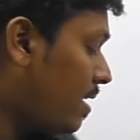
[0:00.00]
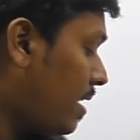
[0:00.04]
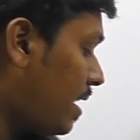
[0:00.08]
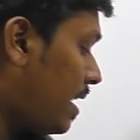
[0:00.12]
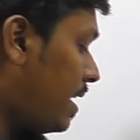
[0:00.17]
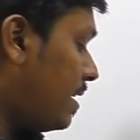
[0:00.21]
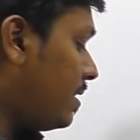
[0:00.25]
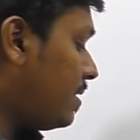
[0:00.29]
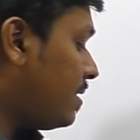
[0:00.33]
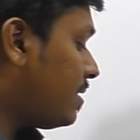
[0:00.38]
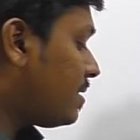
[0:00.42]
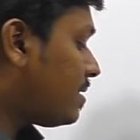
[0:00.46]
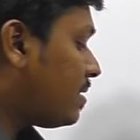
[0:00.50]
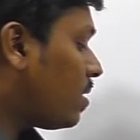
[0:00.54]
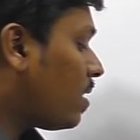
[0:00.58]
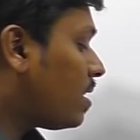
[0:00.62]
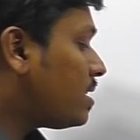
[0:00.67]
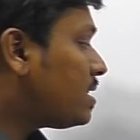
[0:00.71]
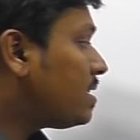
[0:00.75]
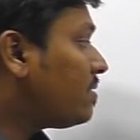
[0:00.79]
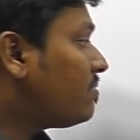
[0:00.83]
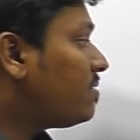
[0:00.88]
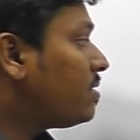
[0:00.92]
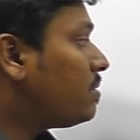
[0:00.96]
And this
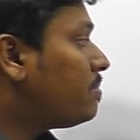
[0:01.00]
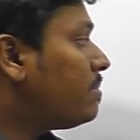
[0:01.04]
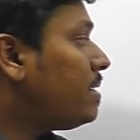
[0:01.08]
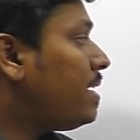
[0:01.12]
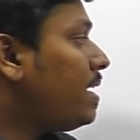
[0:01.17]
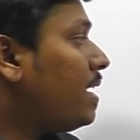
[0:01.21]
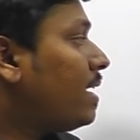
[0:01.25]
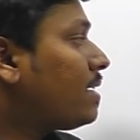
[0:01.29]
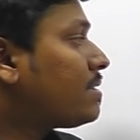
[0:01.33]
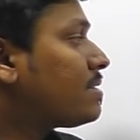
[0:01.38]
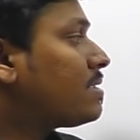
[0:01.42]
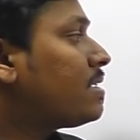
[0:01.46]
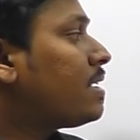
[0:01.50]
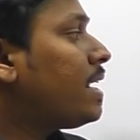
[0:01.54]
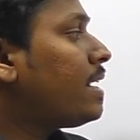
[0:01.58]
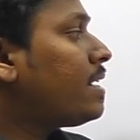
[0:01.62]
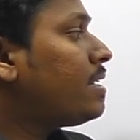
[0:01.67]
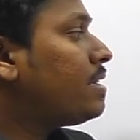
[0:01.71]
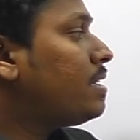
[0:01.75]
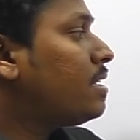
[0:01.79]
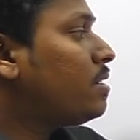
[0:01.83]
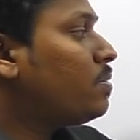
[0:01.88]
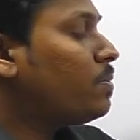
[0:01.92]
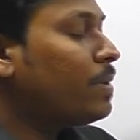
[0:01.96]
logic will be x greater
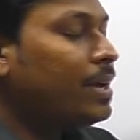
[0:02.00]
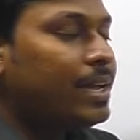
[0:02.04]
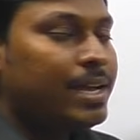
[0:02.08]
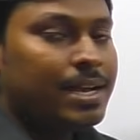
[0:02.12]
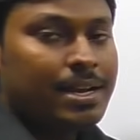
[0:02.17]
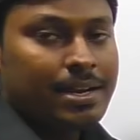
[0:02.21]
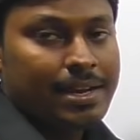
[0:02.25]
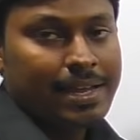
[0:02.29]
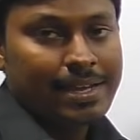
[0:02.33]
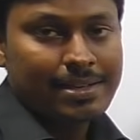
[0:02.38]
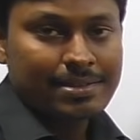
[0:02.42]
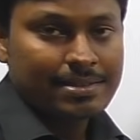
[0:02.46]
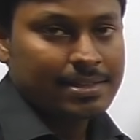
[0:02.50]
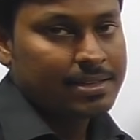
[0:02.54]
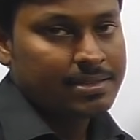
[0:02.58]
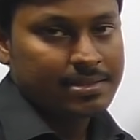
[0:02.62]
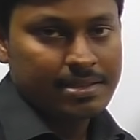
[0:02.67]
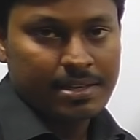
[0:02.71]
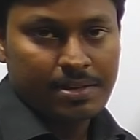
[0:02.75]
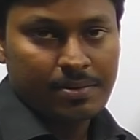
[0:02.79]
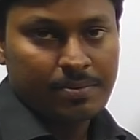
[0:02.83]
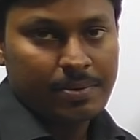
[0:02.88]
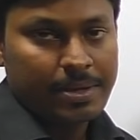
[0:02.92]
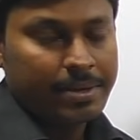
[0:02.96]
than y and x less
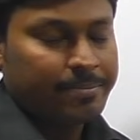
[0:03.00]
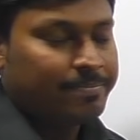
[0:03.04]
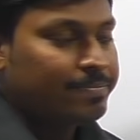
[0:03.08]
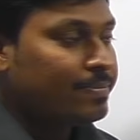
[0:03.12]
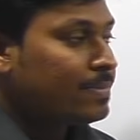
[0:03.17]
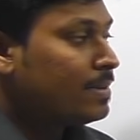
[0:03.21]
than y.